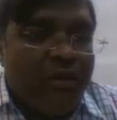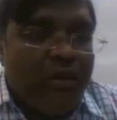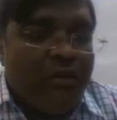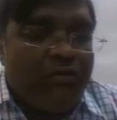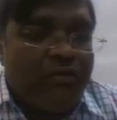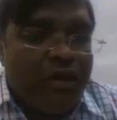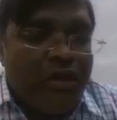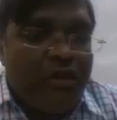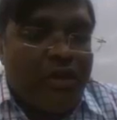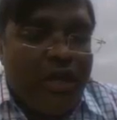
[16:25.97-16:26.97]
But you can
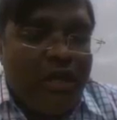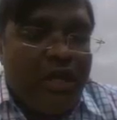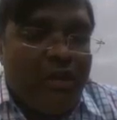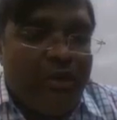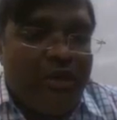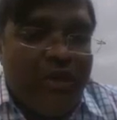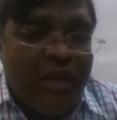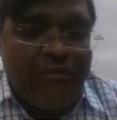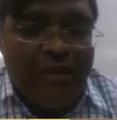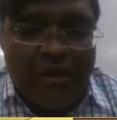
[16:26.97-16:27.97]
write, but you don't
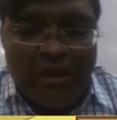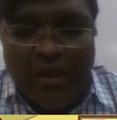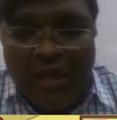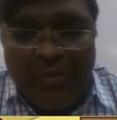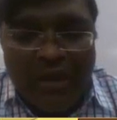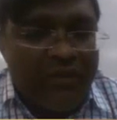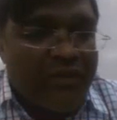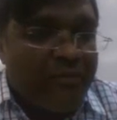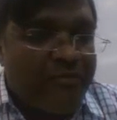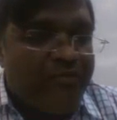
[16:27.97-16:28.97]
write it. That's my
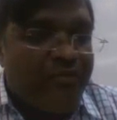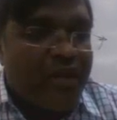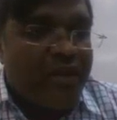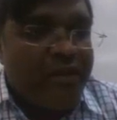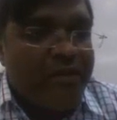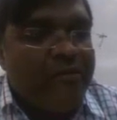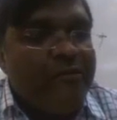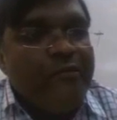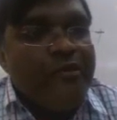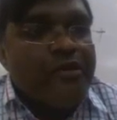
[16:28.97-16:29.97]
advice.
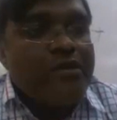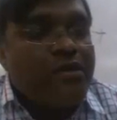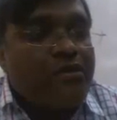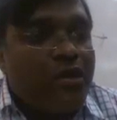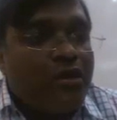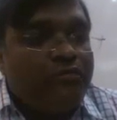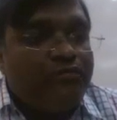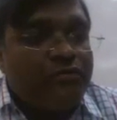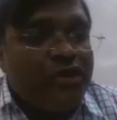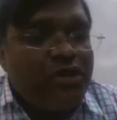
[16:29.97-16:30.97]
So you can write n plus
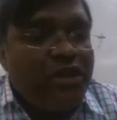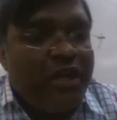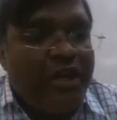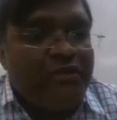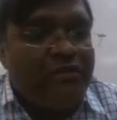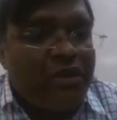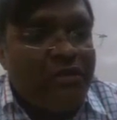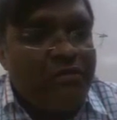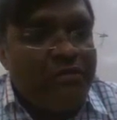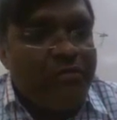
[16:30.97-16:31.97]
half, you can write n
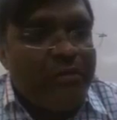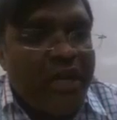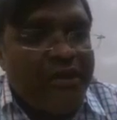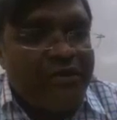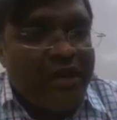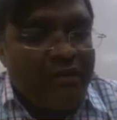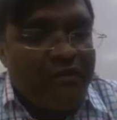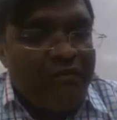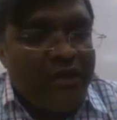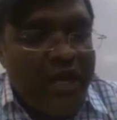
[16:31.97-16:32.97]
minus half. Right?
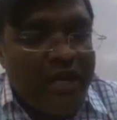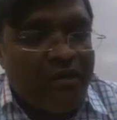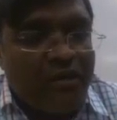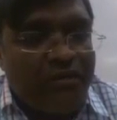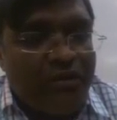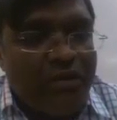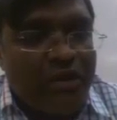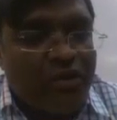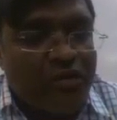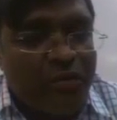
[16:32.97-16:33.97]

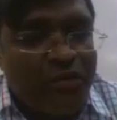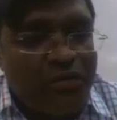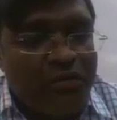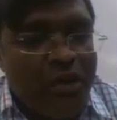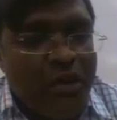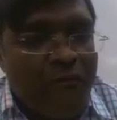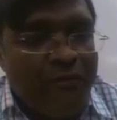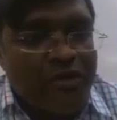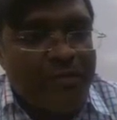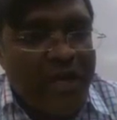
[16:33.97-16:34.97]
So this is the radius of
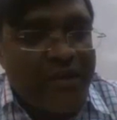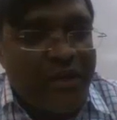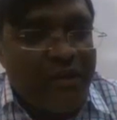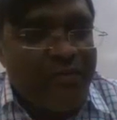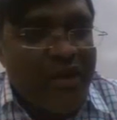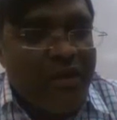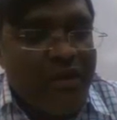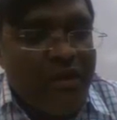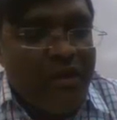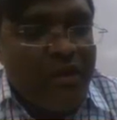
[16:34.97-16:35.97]
the bright
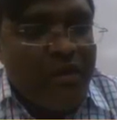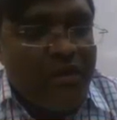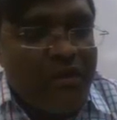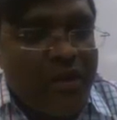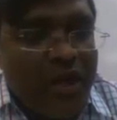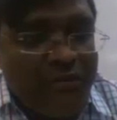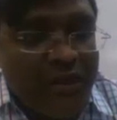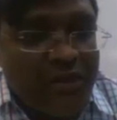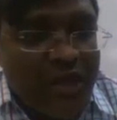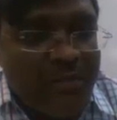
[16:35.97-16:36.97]
ring, where n equal to 0
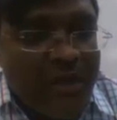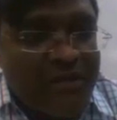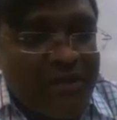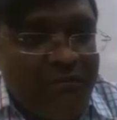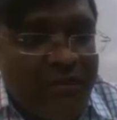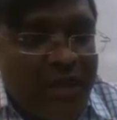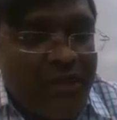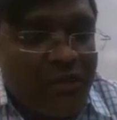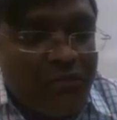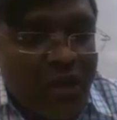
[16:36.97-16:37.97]
will correspond to
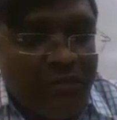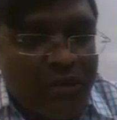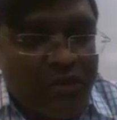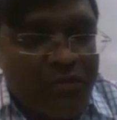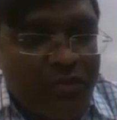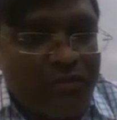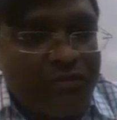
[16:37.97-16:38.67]
first bright ring.